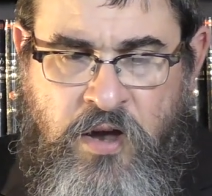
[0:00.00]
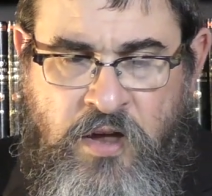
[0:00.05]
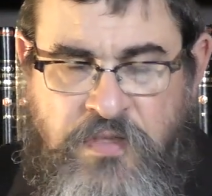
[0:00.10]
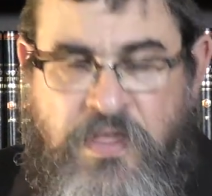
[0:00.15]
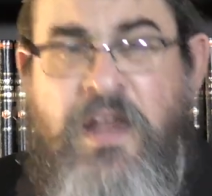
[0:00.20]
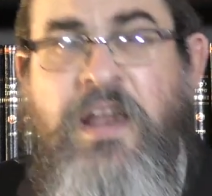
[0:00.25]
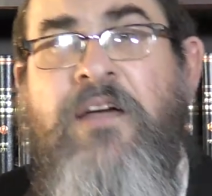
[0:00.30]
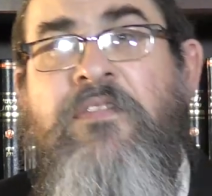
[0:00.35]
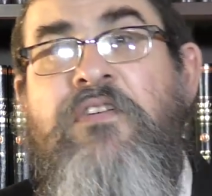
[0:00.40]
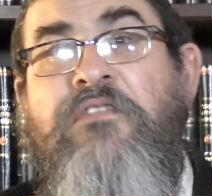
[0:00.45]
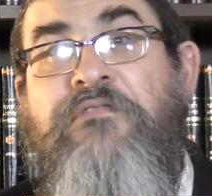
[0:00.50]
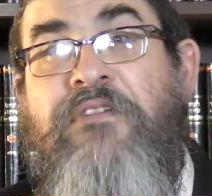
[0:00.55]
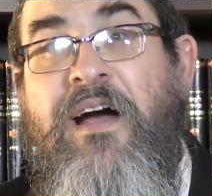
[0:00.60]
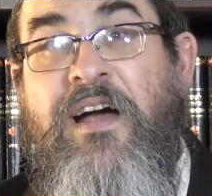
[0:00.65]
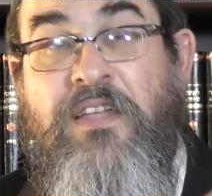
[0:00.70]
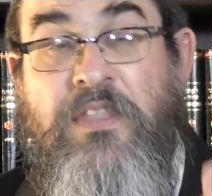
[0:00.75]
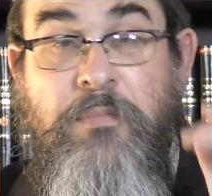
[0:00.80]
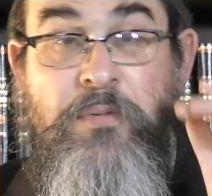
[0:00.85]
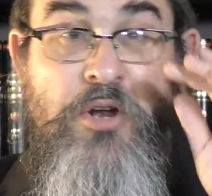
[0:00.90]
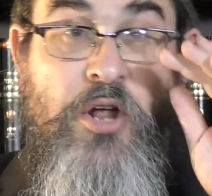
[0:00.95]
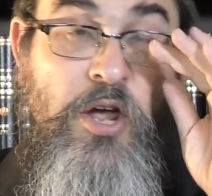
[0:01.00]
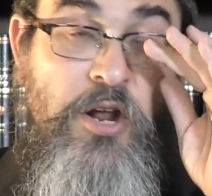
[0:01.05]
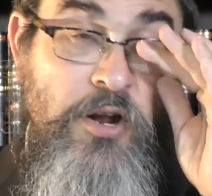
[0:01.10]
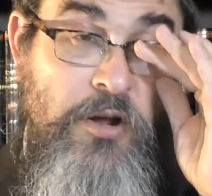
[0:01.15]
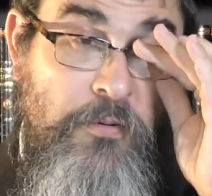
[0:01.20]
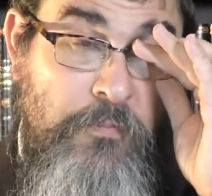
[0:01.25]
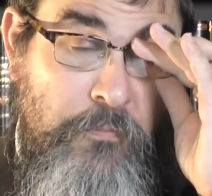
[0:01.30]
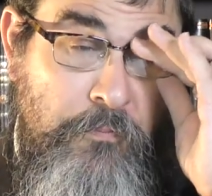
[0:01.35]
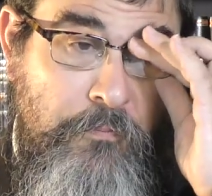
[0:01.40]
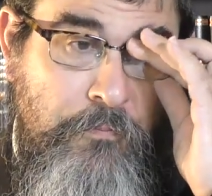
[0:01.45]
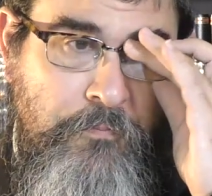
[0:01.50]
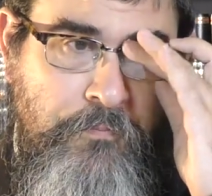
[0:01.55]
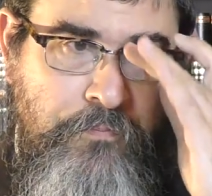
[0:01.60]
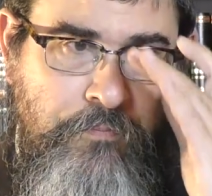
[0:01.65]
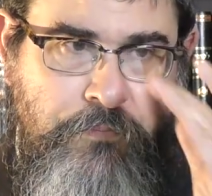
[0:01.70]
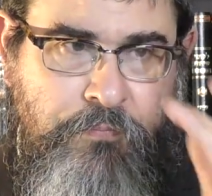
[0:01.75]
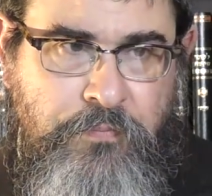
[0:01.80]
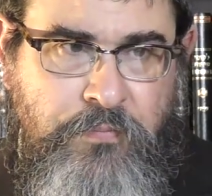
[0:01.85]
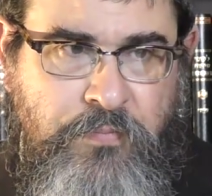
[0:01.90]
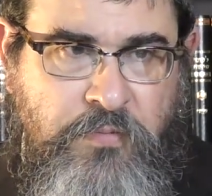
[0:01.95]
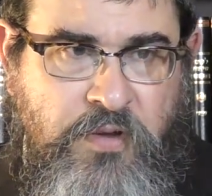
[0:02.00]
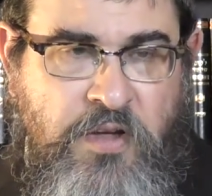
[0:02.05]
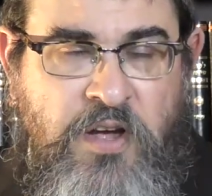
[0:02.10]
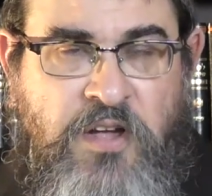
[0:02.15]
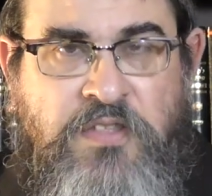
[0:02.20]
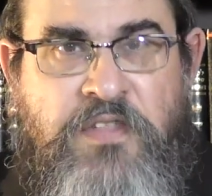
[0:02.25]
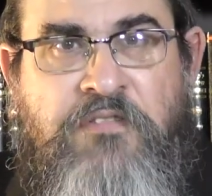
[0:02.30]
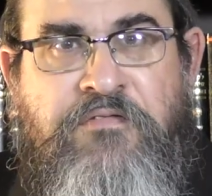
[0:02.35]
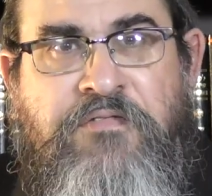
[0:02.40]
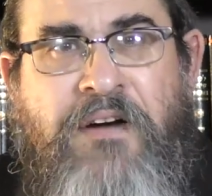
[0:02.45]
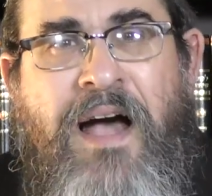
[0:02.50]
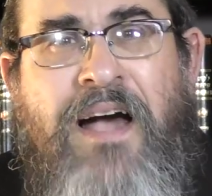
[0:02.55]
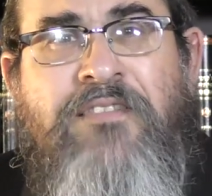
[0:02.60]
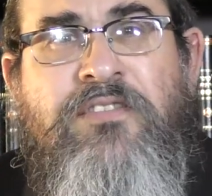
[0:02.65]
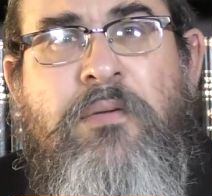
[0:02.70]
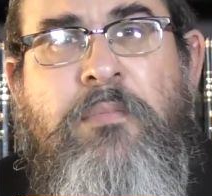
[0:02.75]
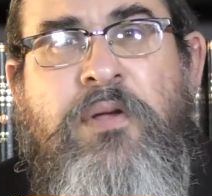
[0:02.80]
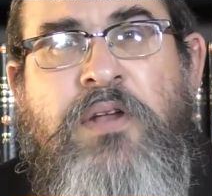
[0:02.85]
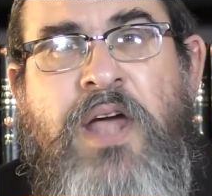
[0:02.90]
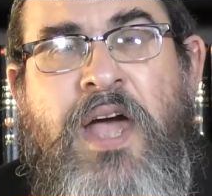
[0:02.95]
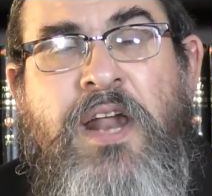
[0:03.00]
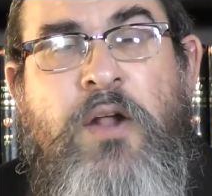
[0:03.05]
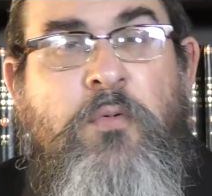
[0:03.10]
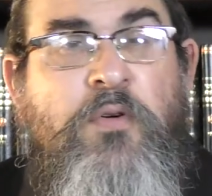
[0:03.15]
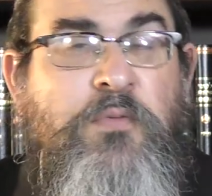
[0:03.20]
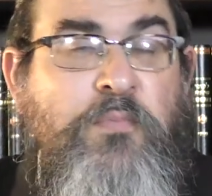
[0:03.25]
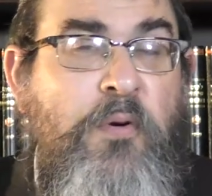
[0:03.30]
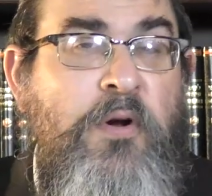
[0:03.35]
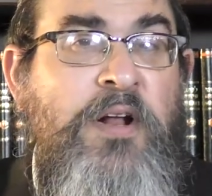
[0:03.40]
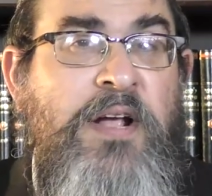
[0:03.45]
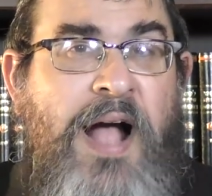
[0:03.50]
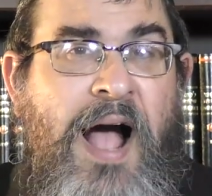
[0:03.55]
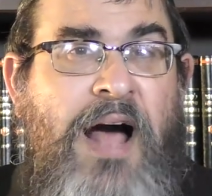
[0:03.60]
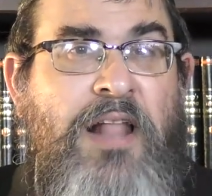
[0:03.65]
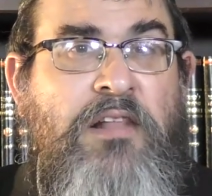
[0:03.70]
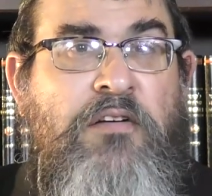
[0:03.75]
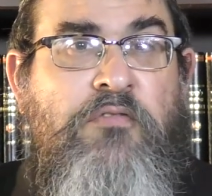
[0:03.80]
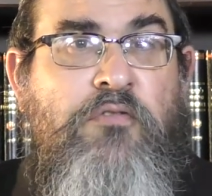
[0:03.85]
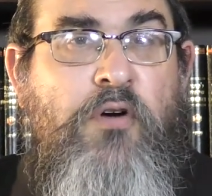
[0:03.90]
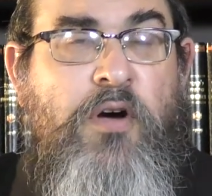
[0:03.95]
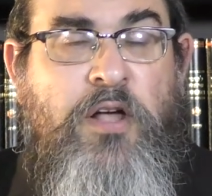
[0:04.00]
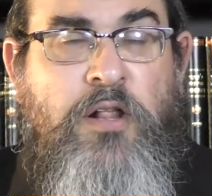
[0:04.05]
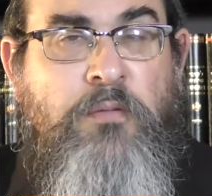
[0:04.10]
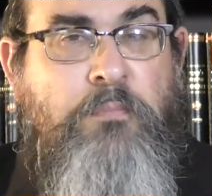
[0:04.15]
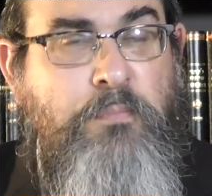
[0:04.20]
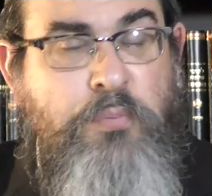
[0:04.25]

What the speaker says: Then you have the fire of the Meneda. The fire of the Meneda was burning olive oil,